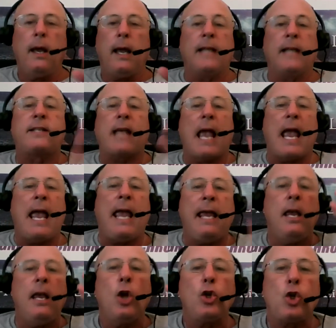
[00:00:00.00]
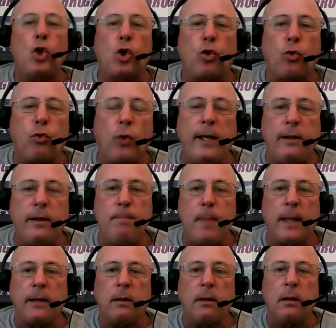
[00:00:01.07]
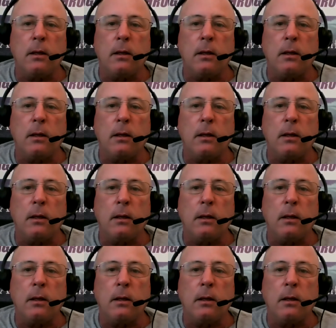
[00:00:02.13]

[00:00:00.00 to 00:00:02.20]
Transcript: It's a treatment.